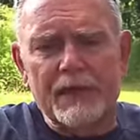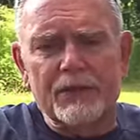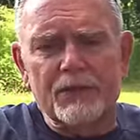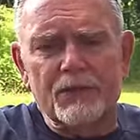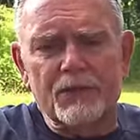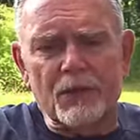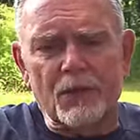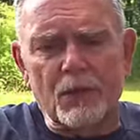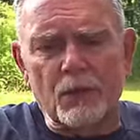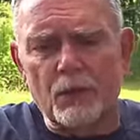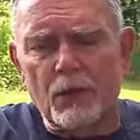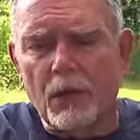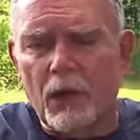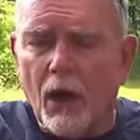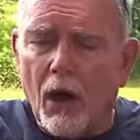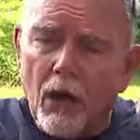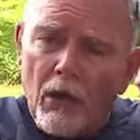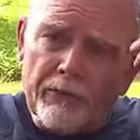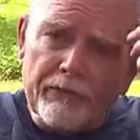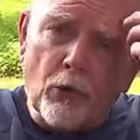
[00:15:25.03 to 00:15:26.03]
So uh,
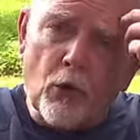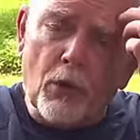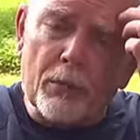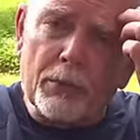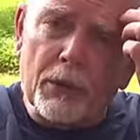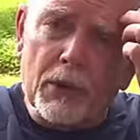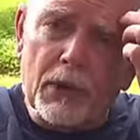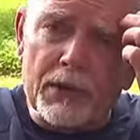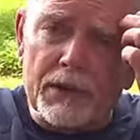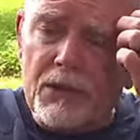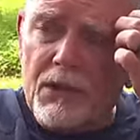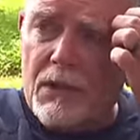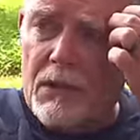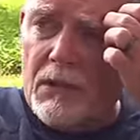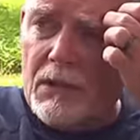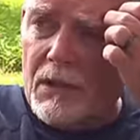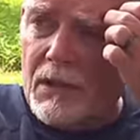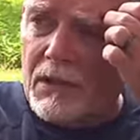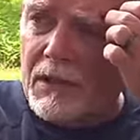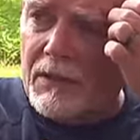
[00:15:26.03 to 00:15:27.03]
all four
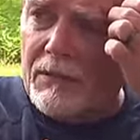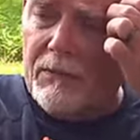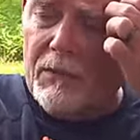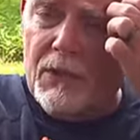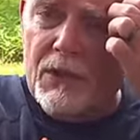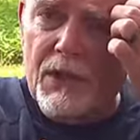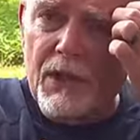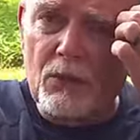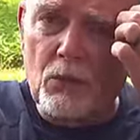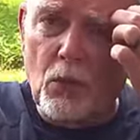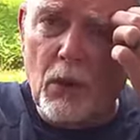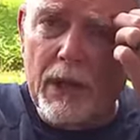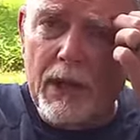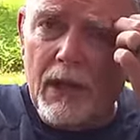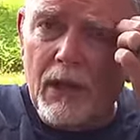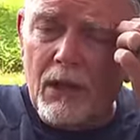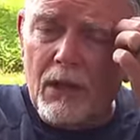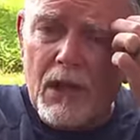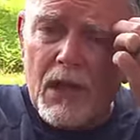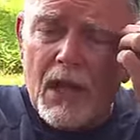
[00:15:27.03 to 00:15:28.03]
bullets uh, did
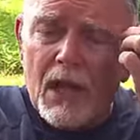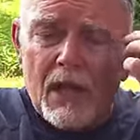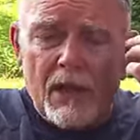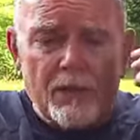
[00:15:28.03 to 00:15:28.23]
well.